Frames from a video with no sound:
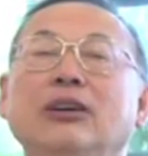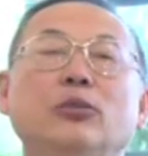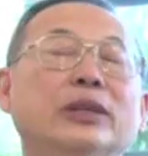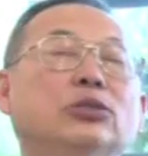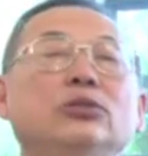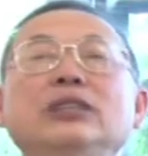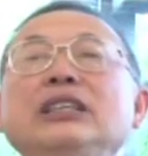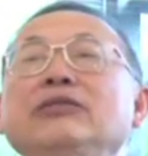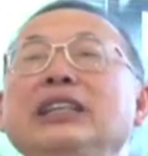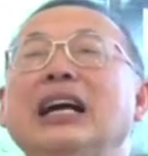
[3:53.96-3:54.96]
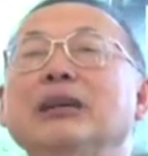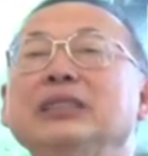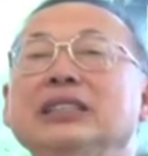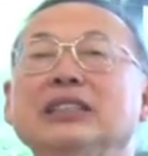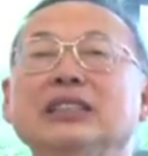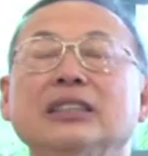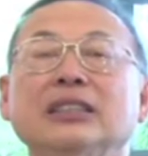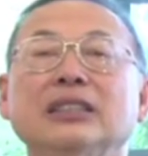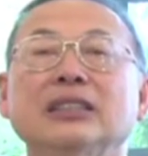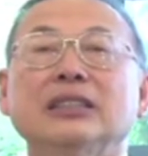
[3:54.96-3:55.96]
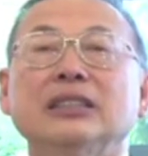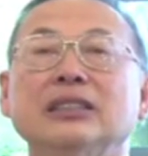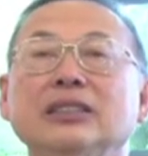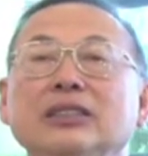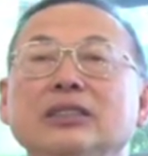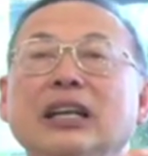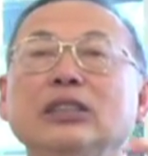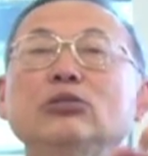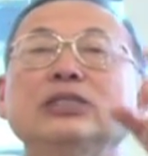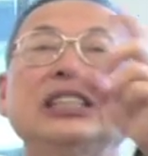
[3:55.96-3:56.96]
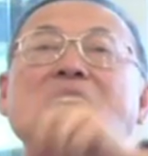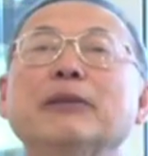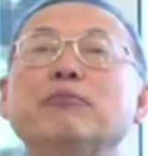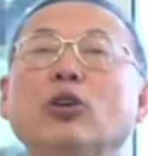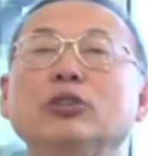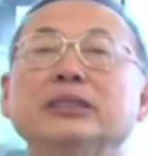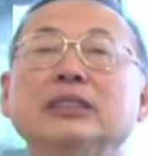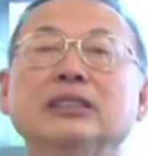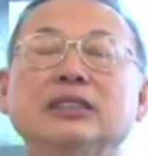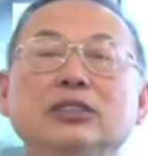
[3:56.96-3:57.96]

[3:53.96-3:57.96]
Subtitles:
or when you leave the army and you seek employment,